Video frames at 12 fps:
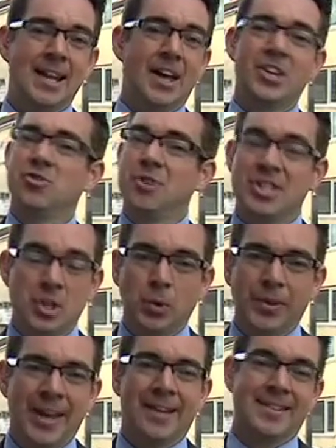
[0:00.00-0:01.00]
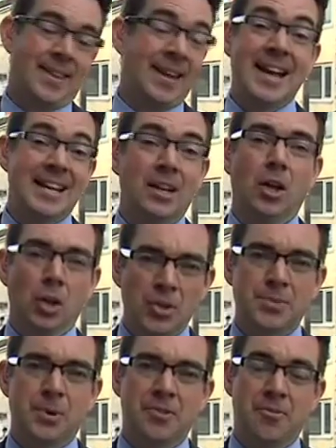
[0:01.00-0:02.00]
as a result, they're, they're getting
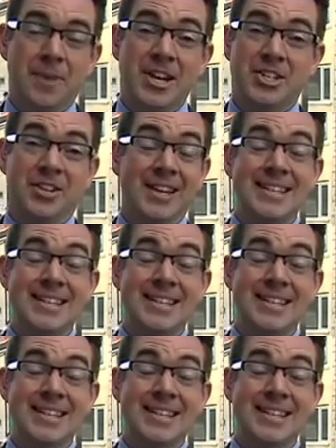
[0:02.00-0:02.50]
lots more information.